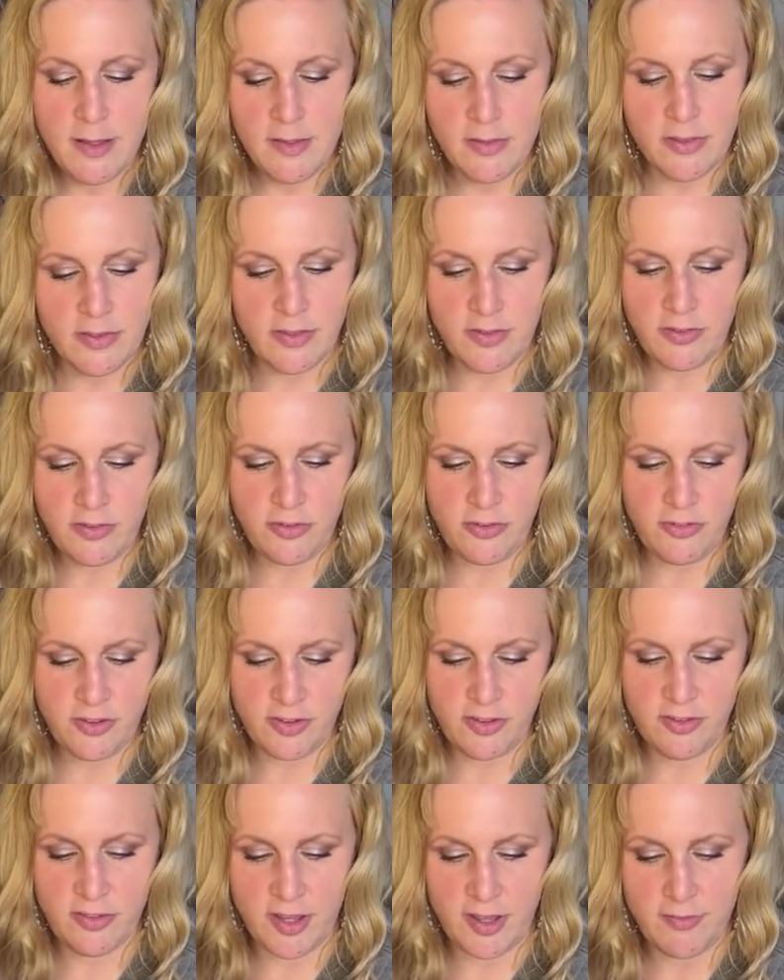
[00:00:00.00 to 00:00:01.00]
So this is
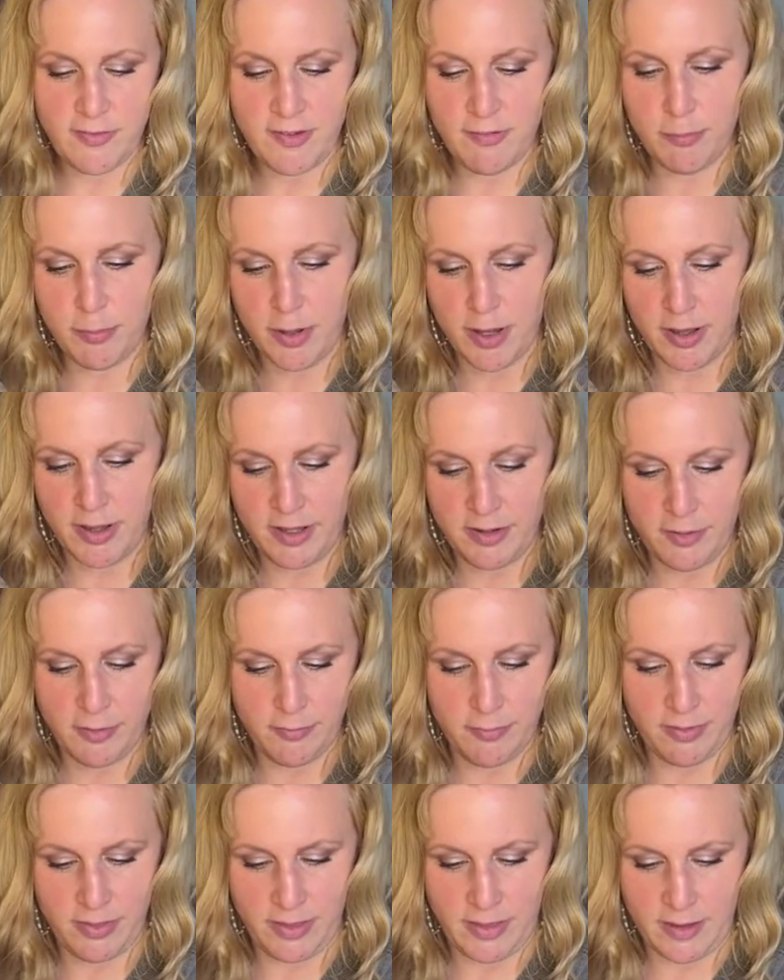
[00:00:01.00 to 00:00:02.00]
just stuff I've bought in
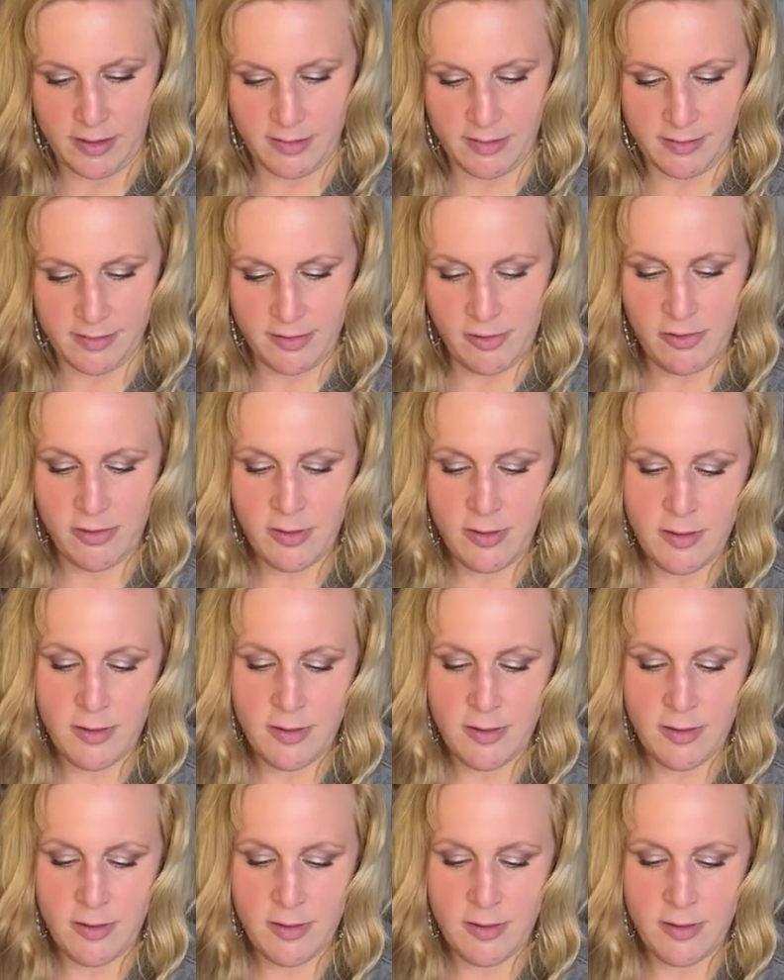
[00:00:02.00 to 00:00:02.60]
over the years.